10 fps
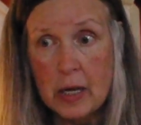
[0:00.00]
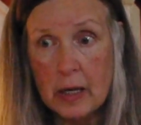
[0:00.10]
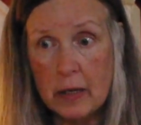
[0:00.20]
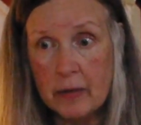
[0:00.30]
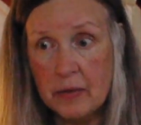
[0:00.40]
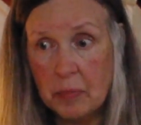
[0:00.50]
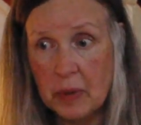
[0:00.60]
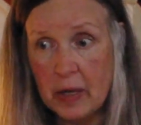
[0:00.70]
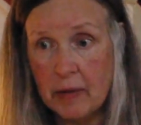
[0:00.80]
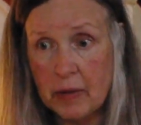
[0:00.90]
He's
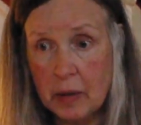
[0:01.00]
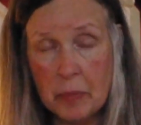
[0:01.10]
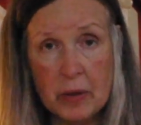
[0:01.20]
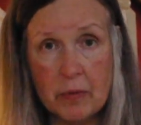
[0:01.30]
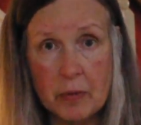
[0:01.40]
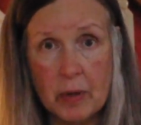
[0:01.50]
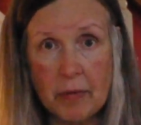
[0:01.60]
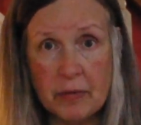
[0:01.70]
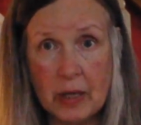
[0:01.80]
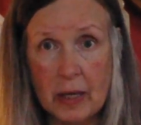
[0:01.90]
been having a bit of a
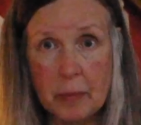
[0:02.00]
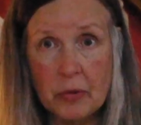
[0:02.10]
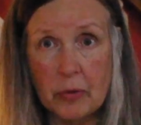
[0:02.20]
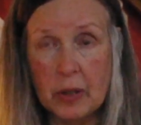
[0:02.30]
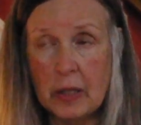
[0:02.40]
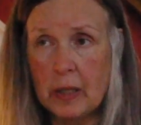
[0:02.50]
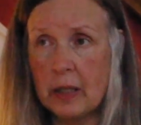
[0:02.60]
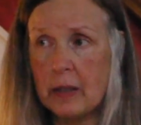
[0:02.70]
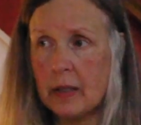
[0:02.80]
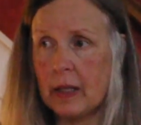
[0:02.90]
rough time, so he
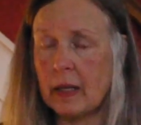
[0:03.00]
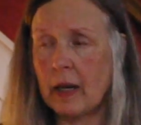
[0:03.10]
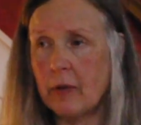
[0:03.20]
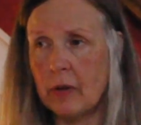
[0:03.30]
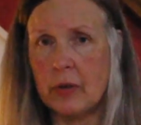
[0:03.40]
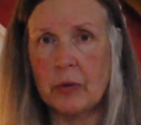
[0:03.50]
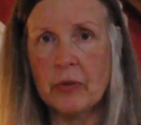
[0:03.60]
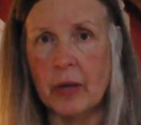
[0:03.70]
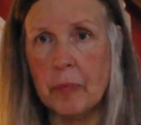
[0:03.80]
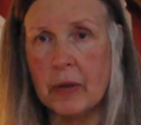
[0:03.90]
needed to get out and do
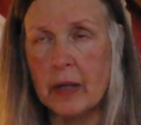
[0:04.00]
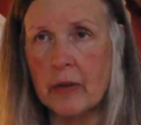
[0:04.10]
something,